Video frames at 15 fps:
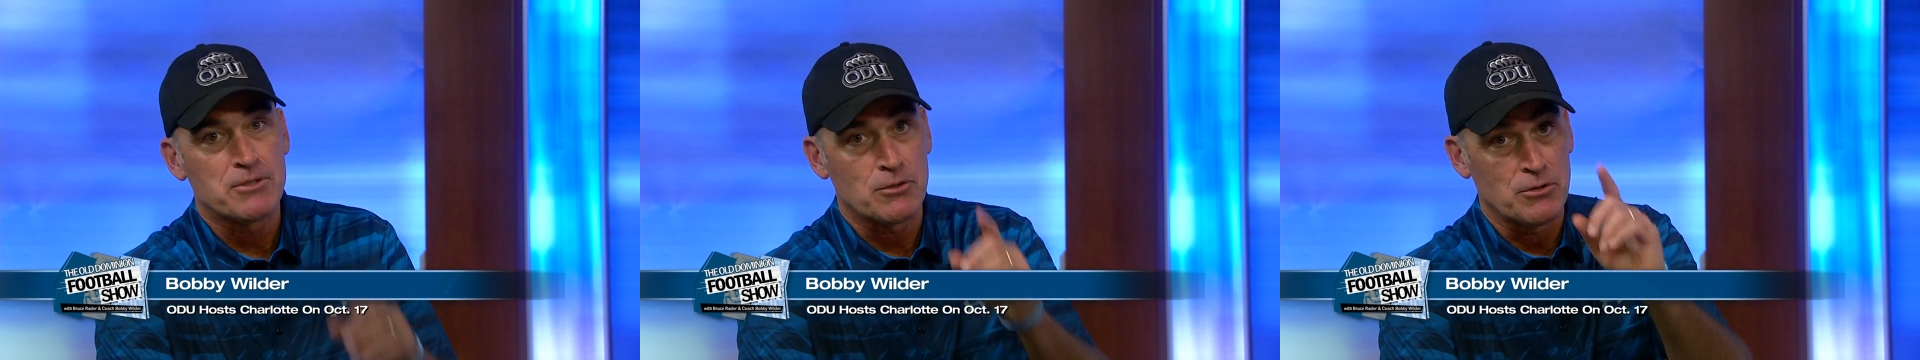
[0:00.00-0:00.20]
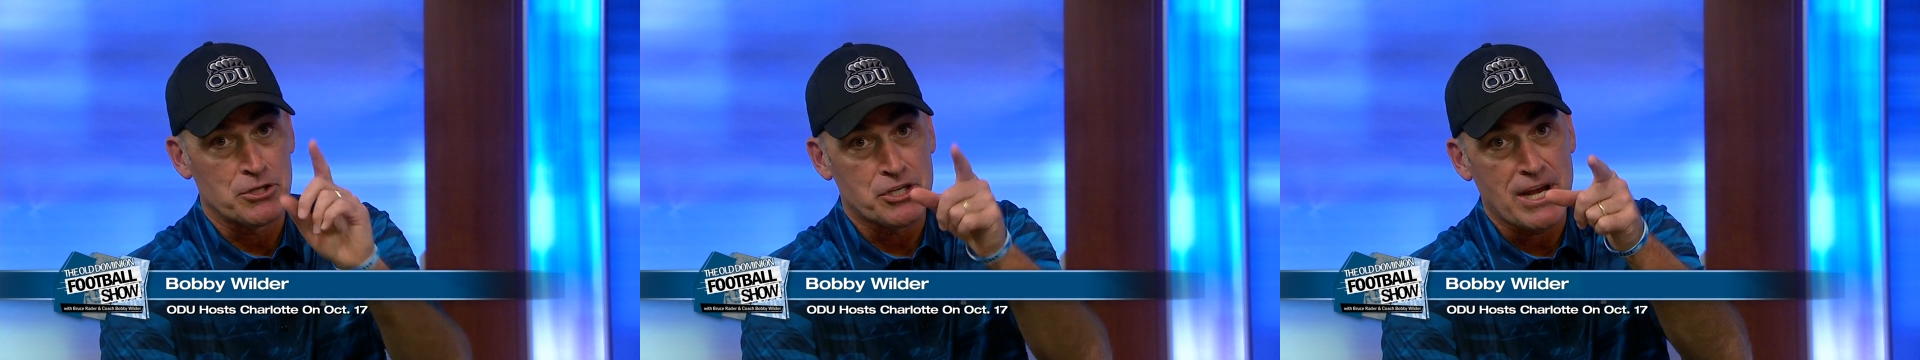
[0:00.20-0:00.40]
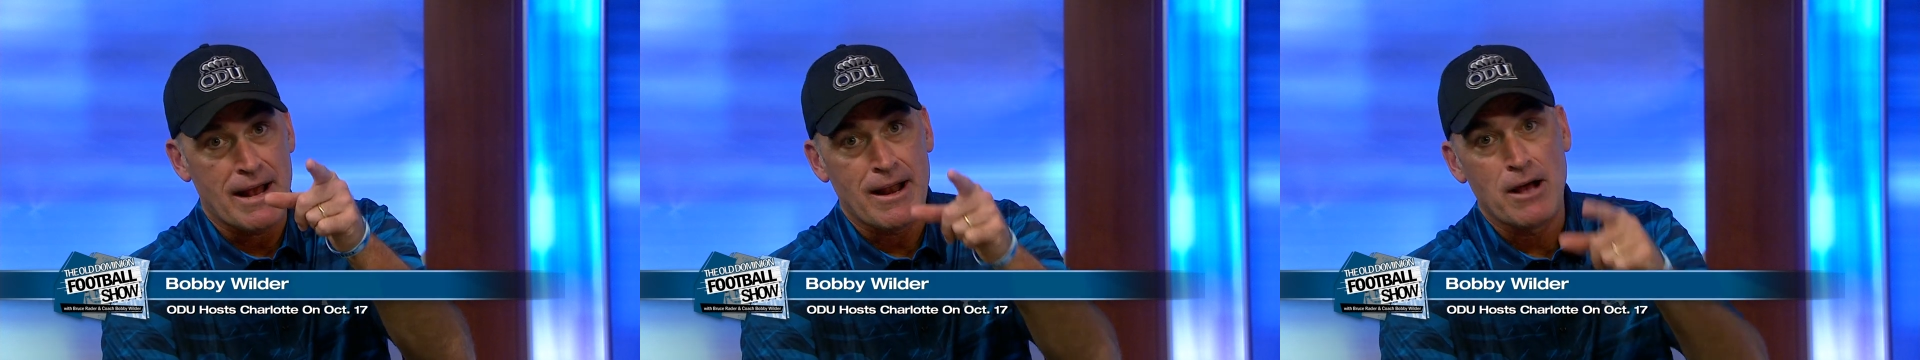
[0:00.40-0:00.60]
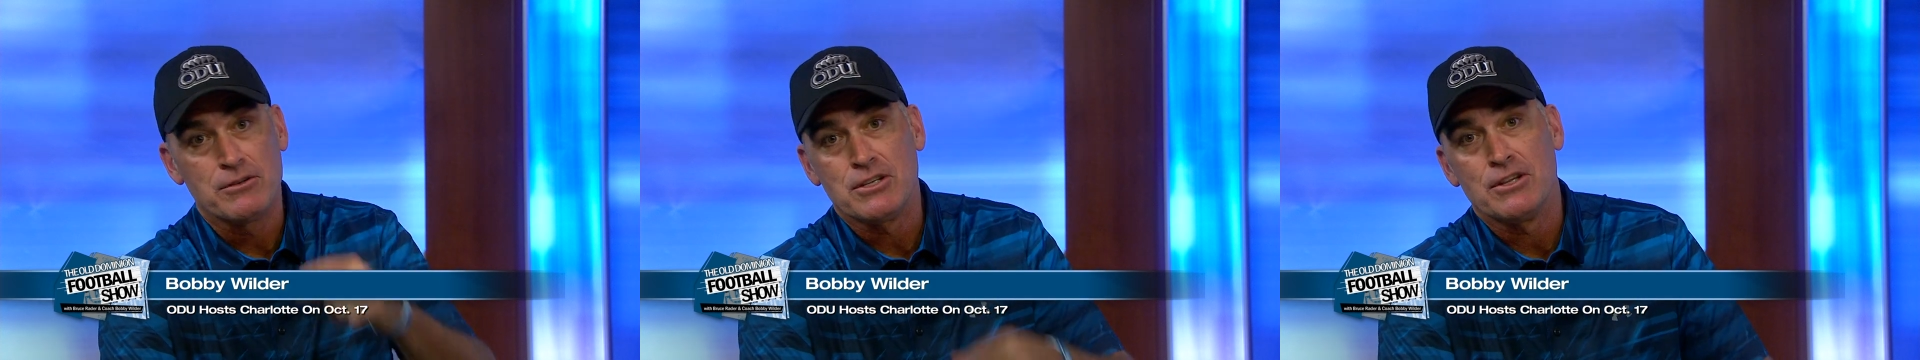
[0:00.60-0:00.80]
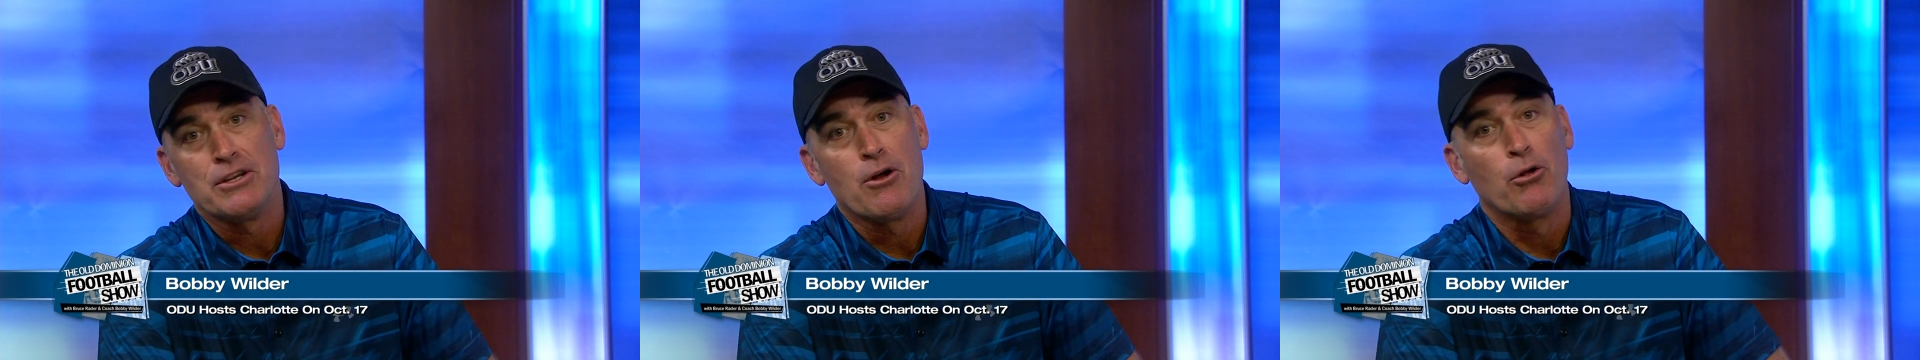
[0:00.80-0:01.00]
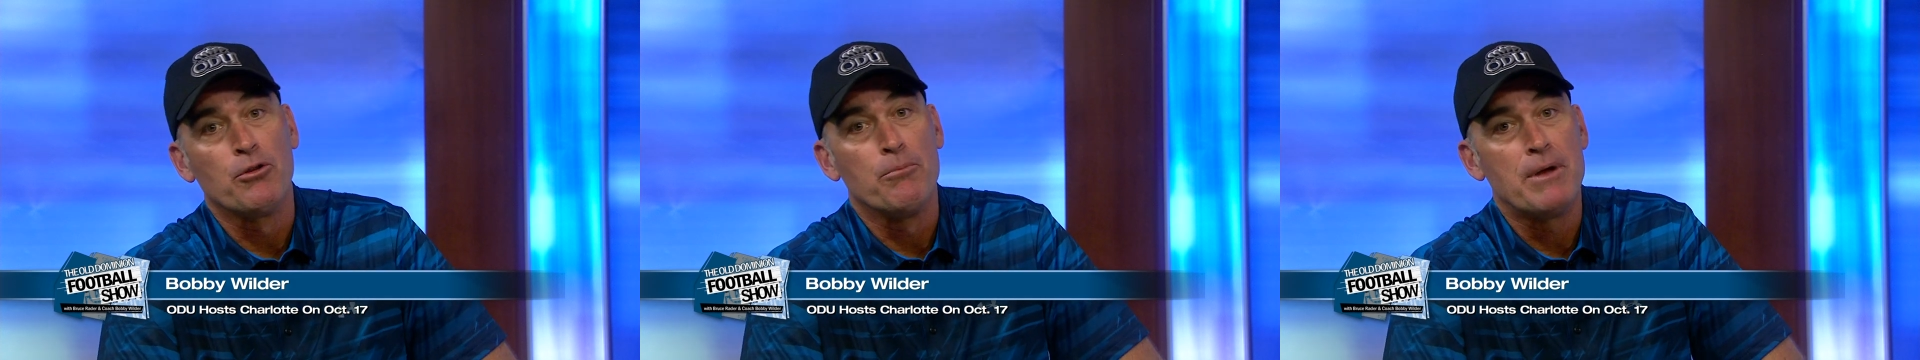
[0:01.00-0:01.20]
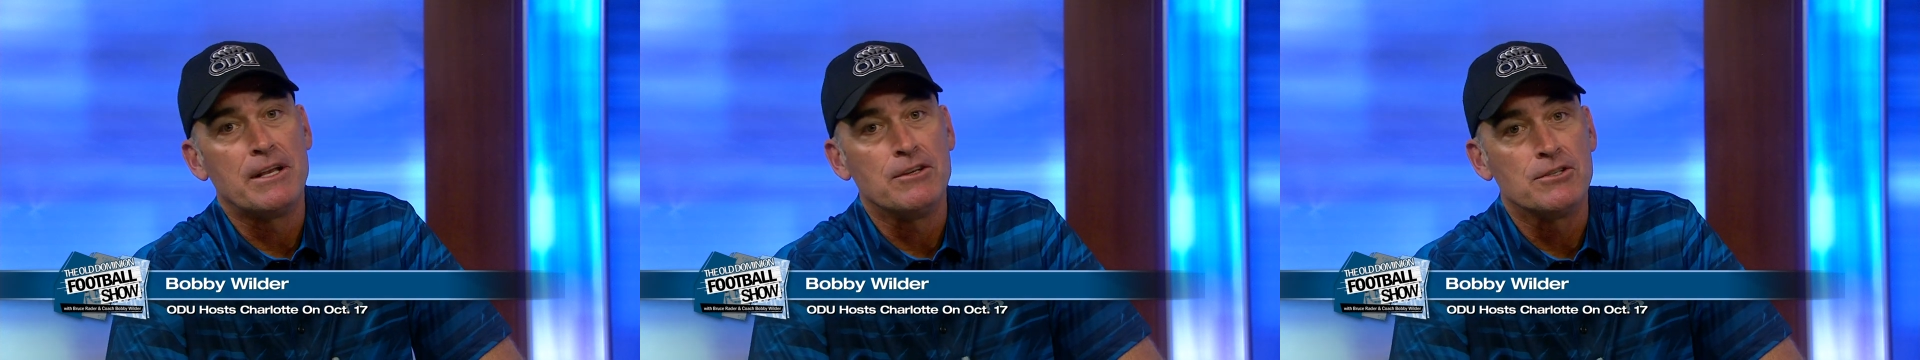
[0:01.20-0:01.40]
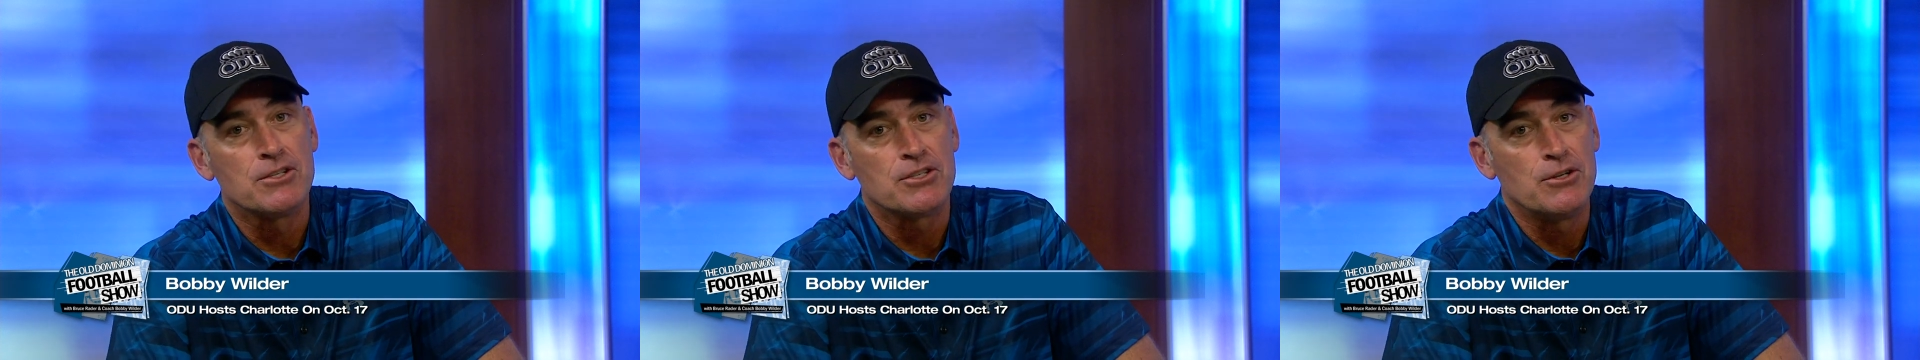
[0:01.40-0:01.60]
So a shout out to the Old
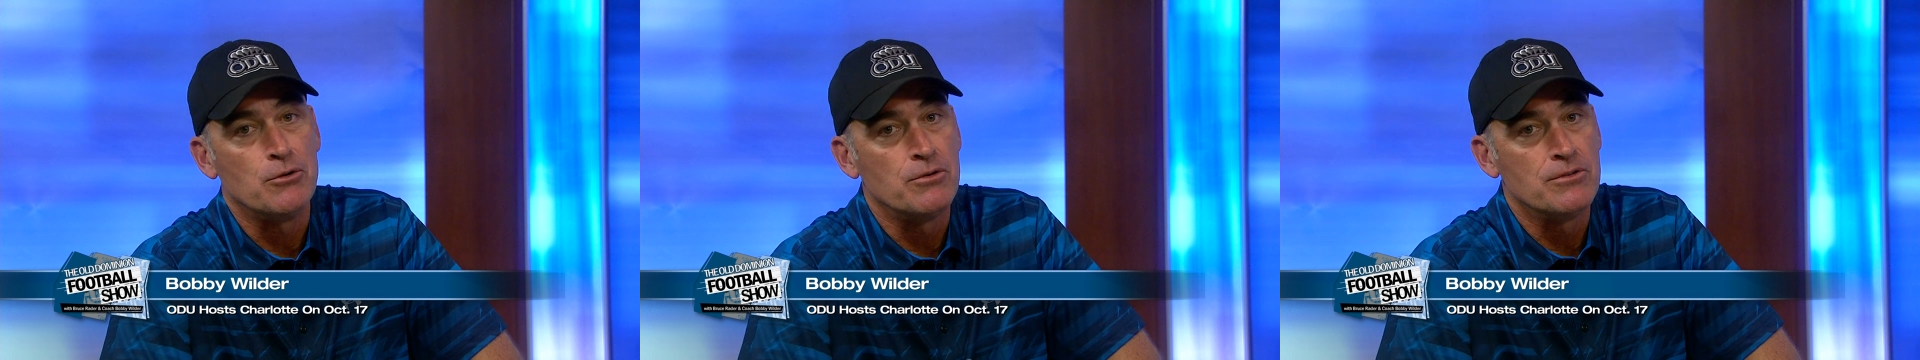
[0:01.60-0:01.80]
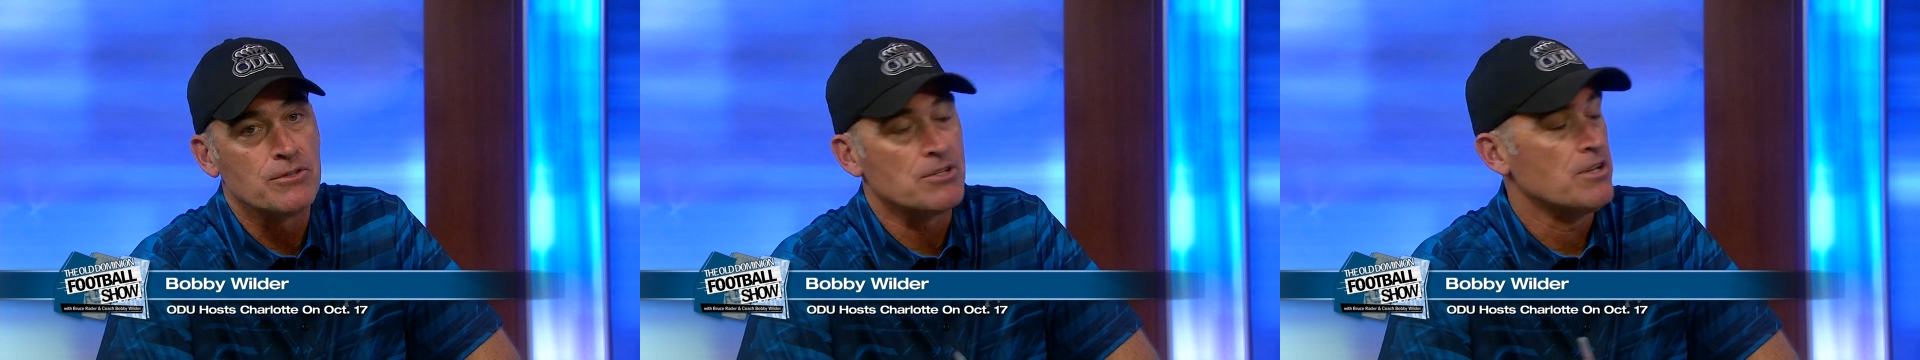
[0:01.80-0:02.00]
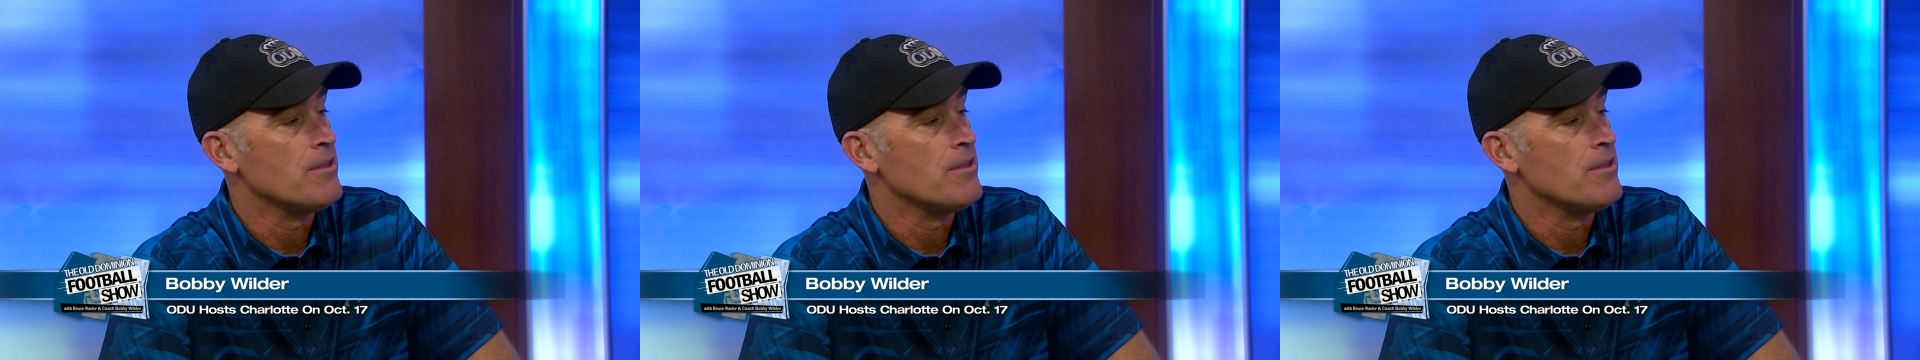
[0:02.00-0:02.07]
Dominion students